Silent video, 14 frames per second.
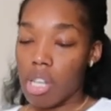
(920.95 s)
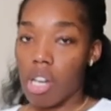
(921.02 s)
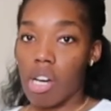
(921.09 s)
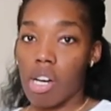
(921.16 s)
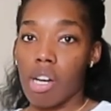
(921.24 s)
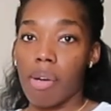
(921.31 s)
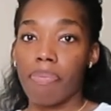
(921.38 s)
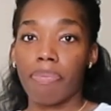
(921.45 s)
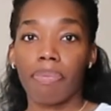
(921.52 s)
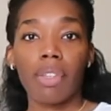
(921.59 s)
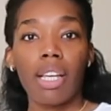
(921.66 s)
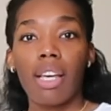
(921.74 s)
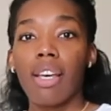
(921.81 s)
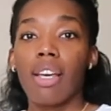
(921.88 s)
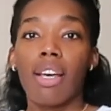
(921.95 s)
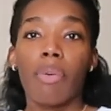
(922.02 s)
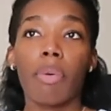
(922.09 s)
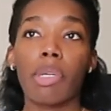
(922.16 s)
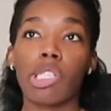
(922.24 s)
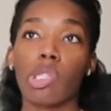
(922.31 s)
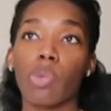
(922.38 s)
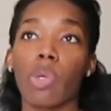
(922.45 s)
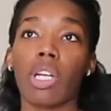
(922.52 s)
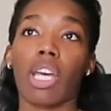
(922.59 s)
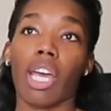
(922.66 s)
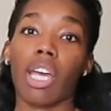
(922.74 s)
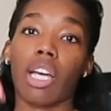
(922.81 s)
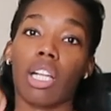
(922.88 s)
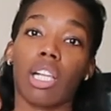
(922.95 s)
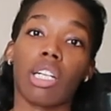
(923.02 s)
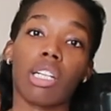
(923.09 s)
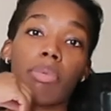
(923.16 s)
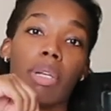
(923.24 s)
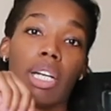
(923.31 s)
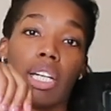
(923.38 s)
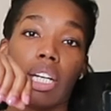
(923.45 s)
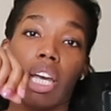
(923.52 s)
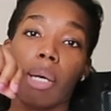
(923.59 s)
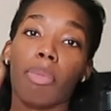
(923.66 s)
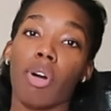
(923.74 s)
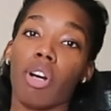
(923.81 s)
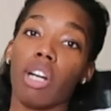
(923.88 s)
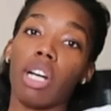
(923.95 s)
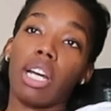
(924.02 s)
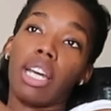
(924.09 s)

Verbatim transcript: Um, we went to a gay club, like a gay bar,